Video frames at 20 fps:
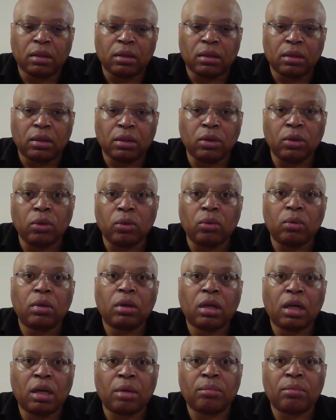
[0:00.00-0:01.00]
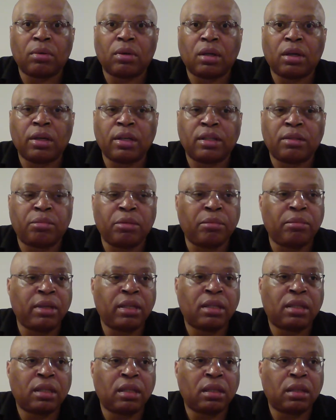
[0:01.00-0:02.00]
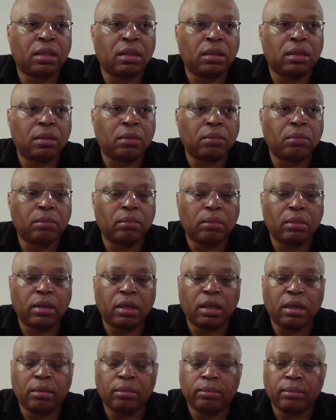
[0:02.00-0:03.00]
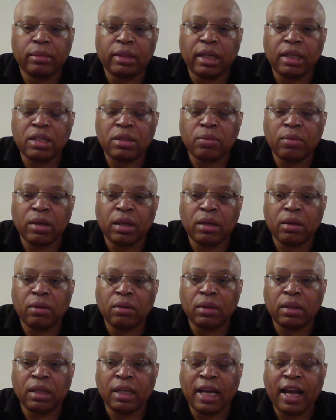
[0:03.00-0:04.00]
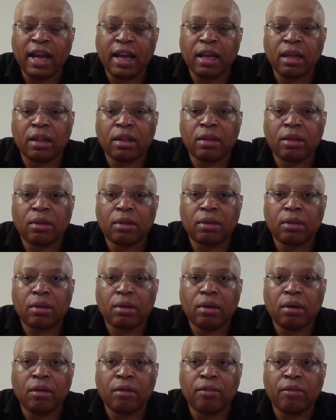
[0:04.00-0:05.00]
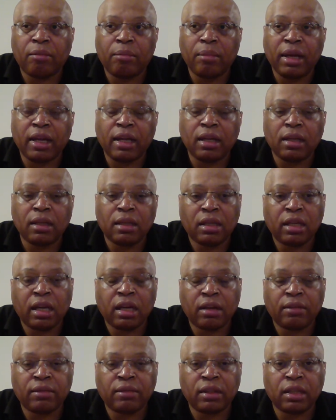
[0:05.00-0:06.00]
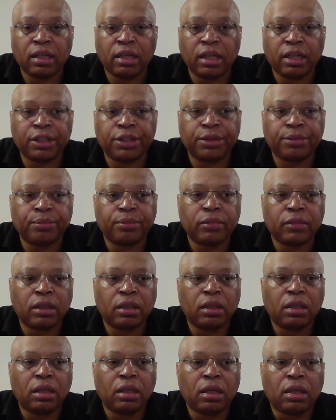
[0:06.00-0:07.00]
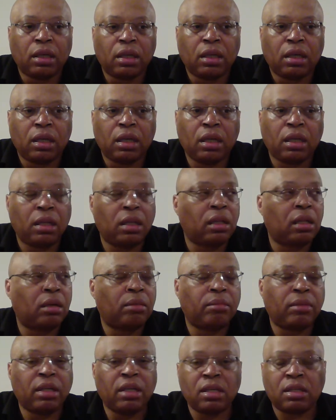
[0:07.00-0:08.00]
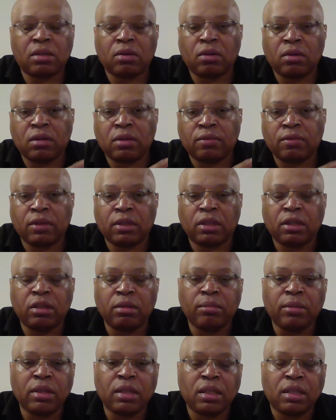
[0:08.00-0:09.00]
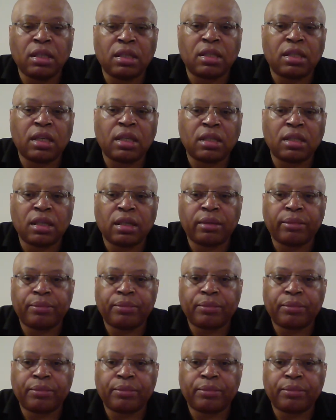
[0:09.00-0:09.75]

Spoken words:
who I'm going to be meeting next week on the 8th of May, the day after the election, in East Oxford Community Centre.